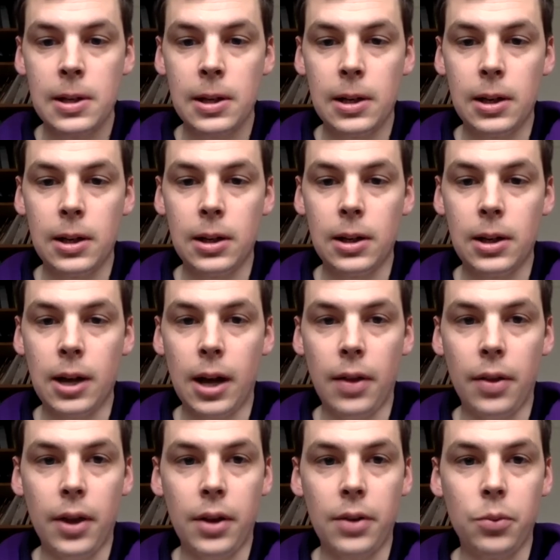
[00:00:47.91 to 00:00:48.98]
and
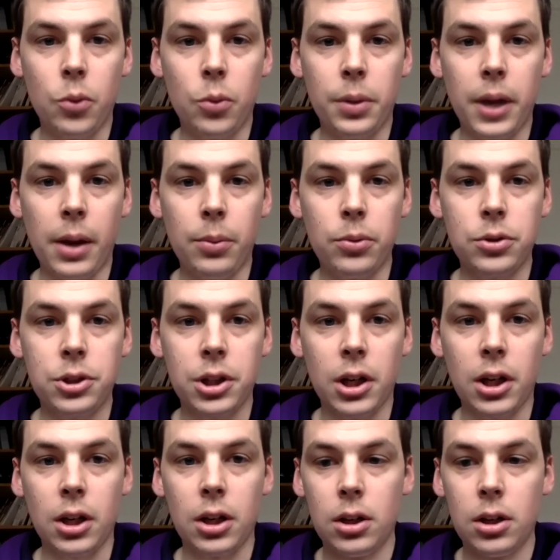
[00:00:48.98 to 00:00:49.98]
then we'll be able to